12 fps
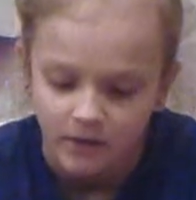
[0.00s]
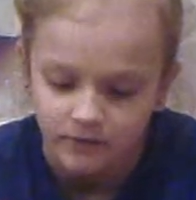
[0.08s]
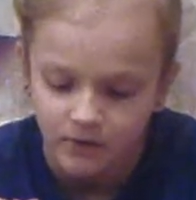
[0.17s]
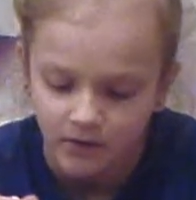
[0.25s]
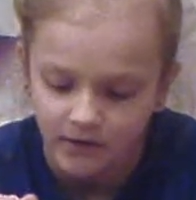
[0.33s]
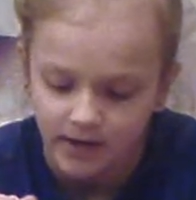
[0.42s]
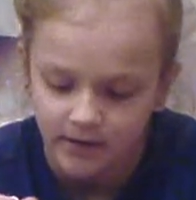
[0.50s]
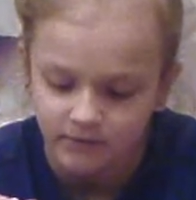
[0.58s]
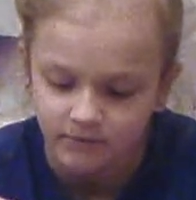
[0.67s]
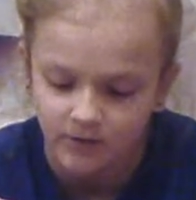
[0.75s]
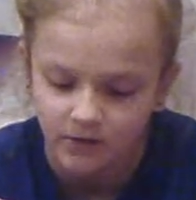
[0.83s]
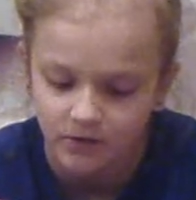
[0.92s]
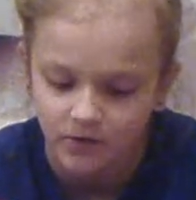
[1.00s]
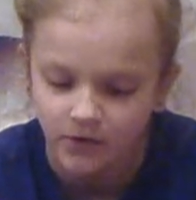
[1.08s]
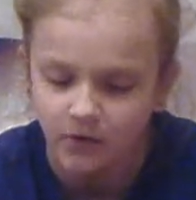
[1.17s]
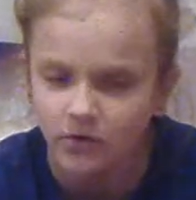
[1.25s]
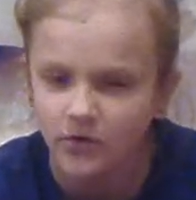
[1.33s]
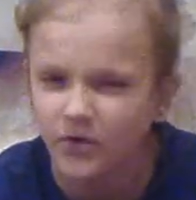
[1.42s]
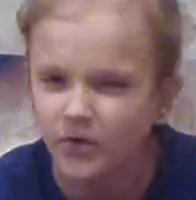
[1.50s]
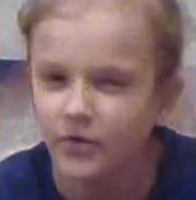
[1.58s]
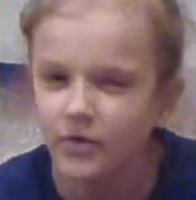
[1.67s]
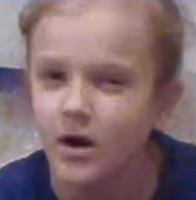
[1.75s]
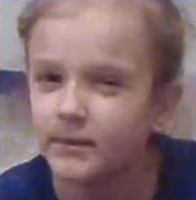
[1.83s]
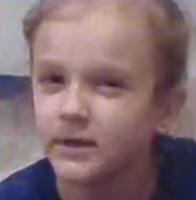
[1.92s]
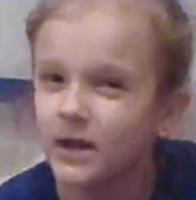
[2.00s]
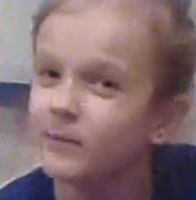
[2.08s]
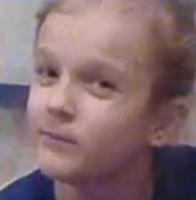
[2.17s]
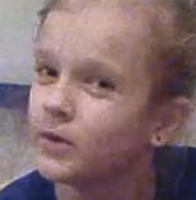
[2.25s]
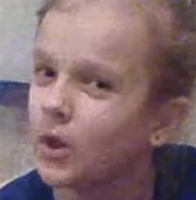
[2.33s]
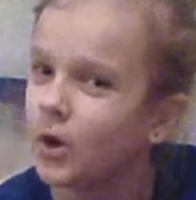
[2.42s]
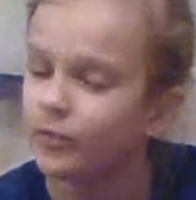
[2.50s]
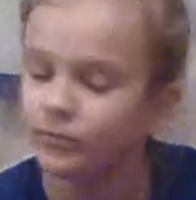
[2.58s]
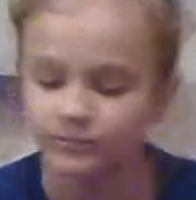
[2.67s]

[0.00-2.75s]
to activate clear glue? Comment down below.